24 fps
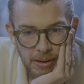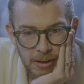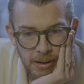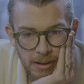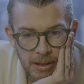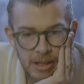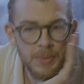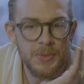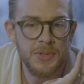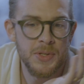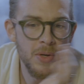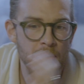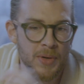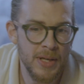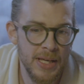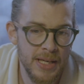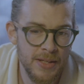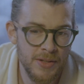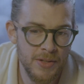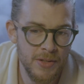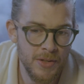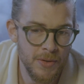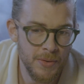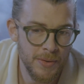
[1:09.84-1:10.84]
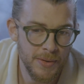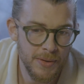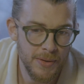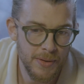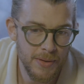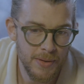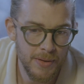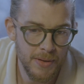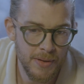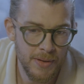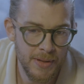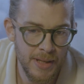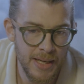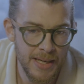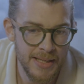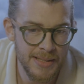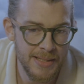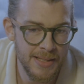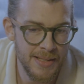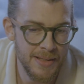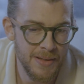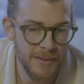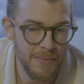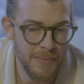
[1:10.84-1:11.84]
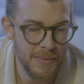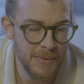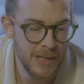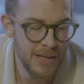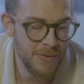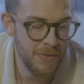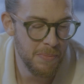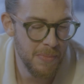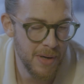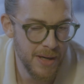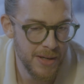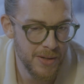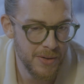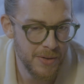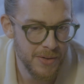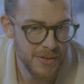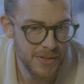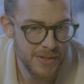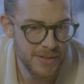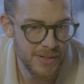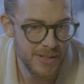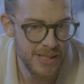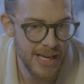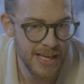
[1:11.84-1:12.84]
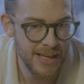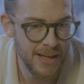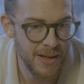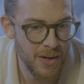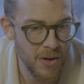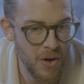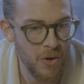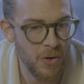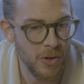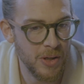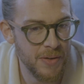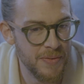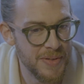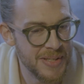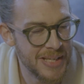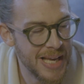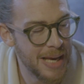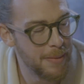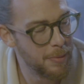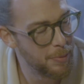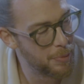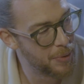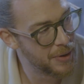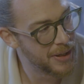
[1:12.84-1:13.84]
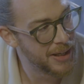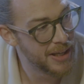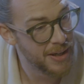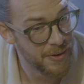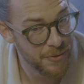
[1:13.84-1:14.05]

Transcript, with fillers: He was so keen to do it that he didn't even mind us taking all of his ham and putting it